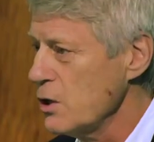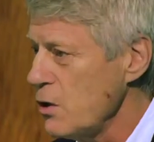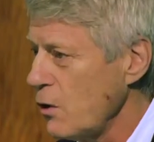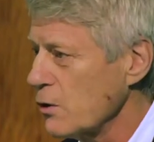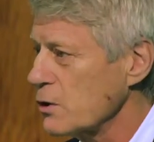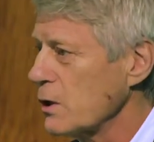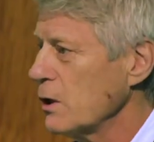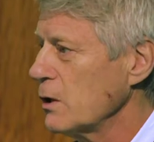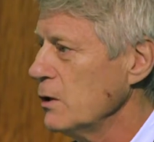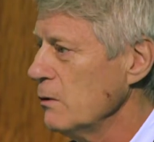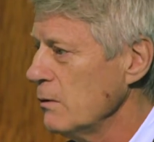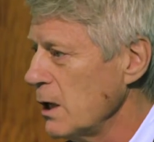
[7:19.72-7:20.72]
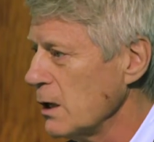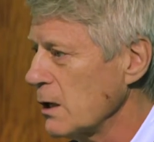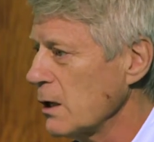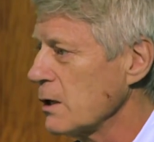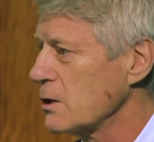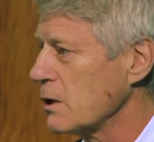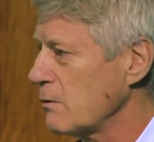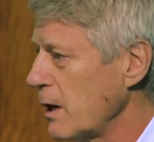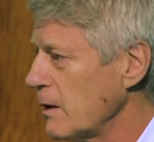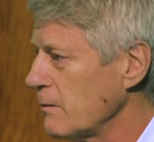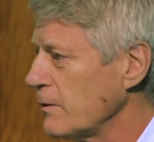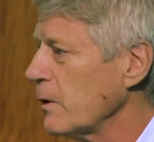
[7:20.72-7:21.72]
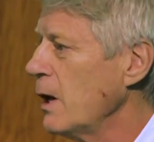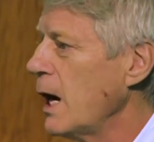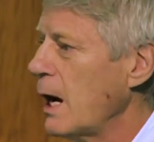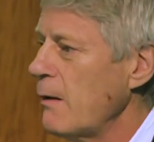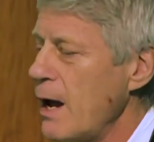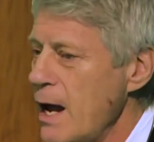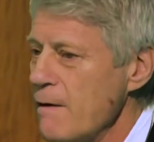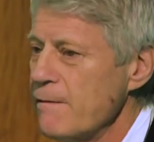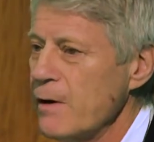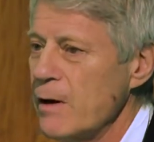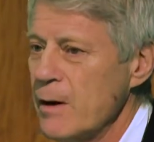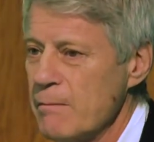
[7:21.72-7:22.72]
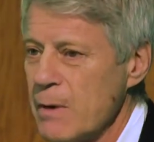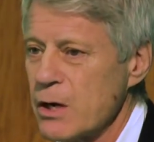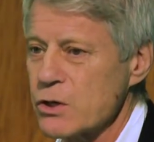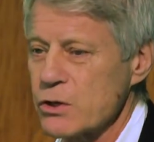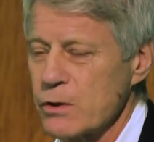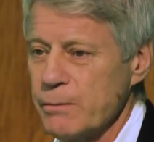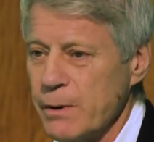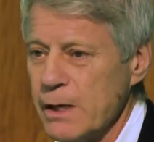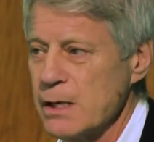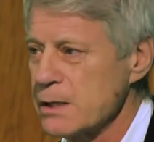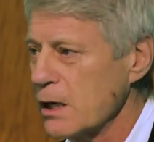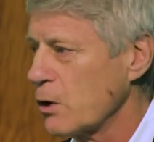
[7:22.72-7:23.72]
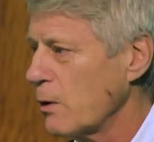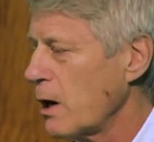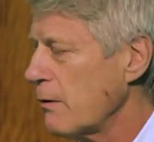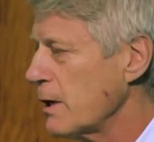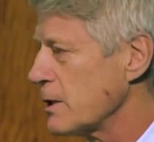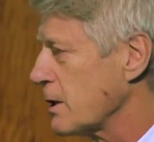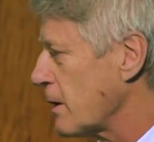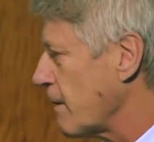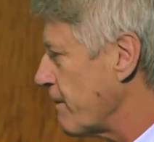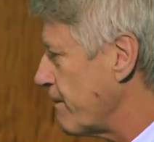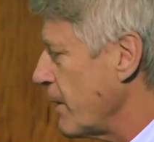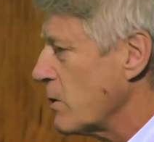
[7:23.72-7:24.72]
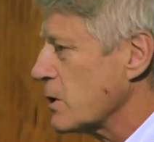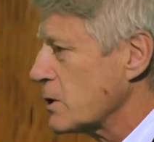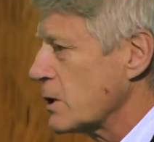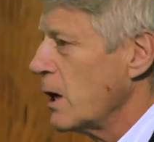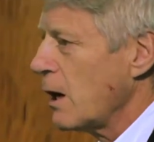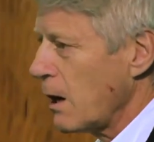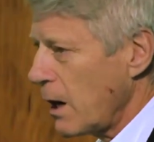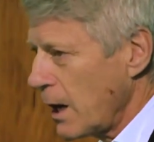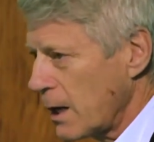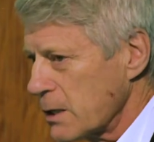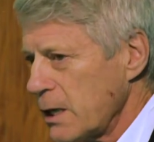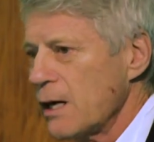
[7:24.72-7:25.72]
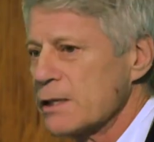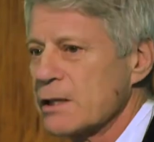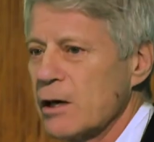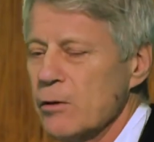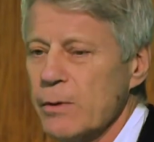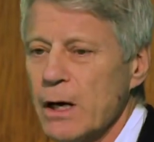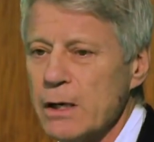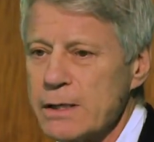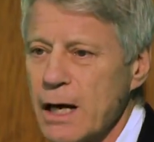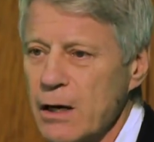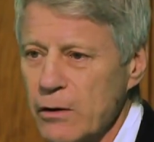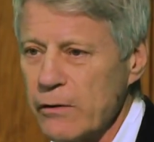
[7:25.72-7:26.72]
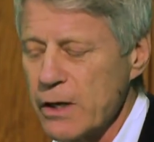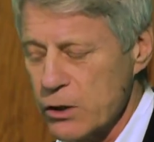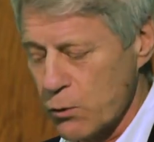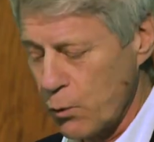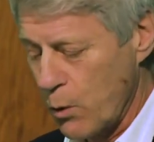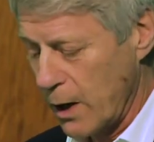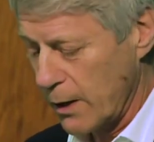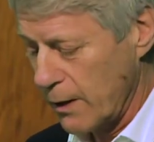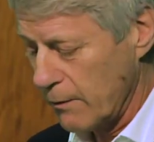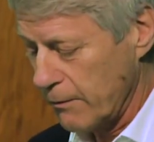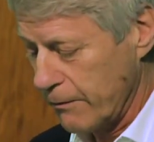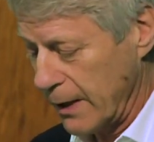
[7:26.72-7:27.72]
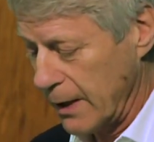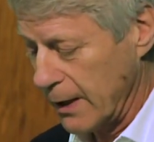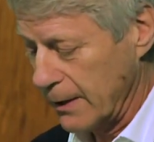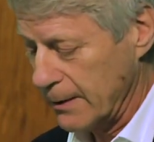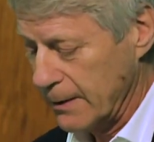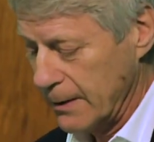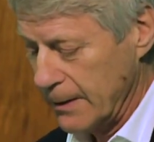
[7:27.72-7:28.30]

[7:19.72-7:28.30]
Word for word: not unique to Grenfell, however much the police inquiry is going to focus like a telescope down on this one failing.